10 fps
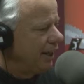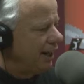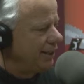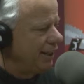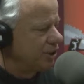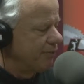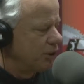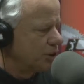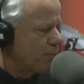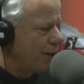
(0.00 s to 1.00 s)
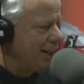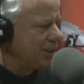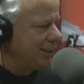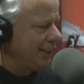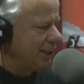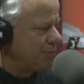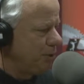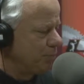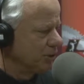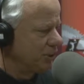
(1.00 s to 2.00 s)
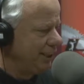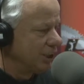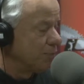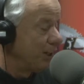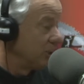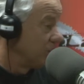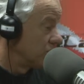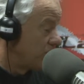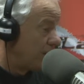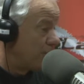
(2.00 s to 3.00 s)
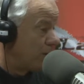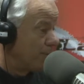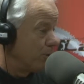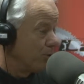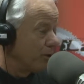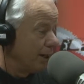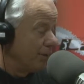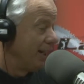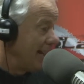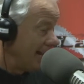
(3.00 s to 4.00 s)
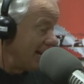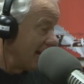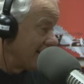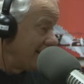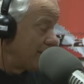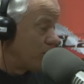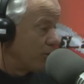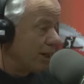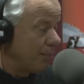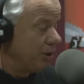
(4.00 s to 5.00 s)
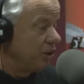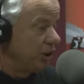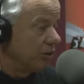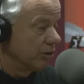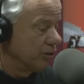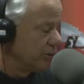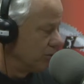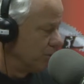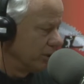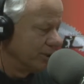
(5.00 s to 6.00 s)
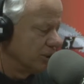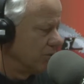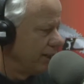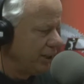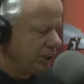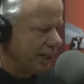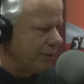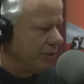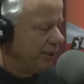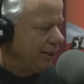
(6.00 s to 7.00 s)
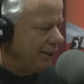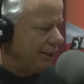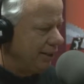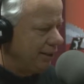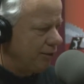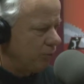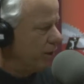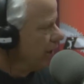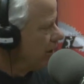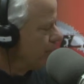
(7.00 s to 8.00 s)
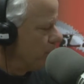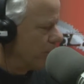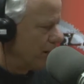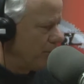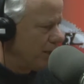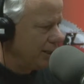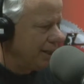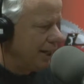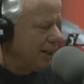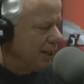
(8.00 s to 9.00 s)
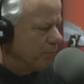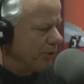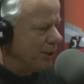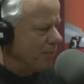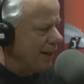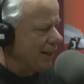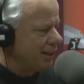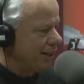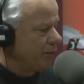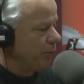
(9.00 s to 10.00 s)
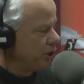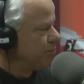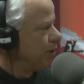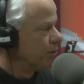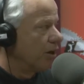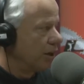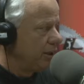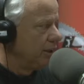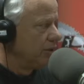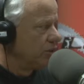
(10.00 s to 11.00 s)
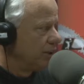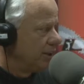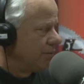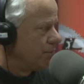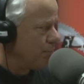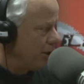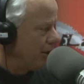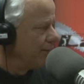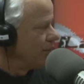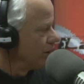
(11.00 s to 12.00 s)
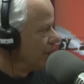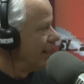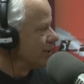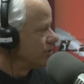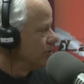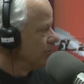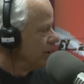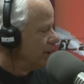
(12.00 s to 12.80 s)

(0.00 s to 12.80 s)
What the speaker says: I think some of the surprising things people see, especially in the softball program and the athletic program here in general, Coach Thornburg does a great job in running our program here like that. But the amount of time that we spend with our kids preparing them for the classroom.